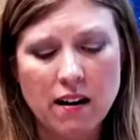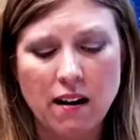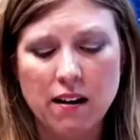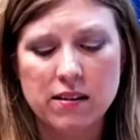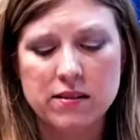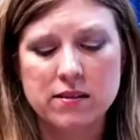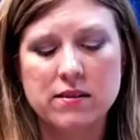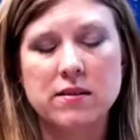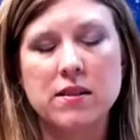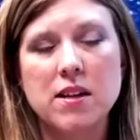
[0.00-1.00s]
Not at all.
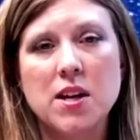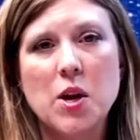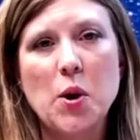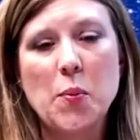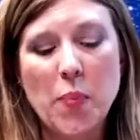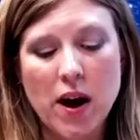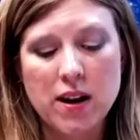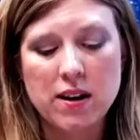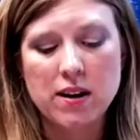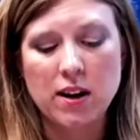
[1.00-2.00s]

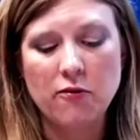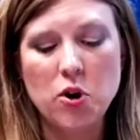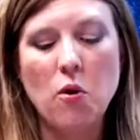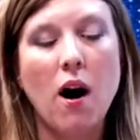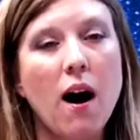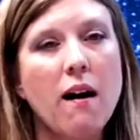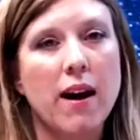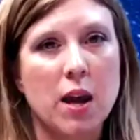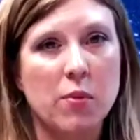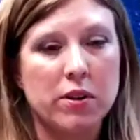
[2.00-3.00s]
But if you
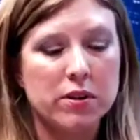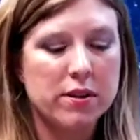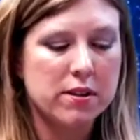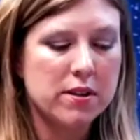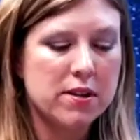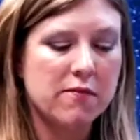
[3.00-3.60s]
are able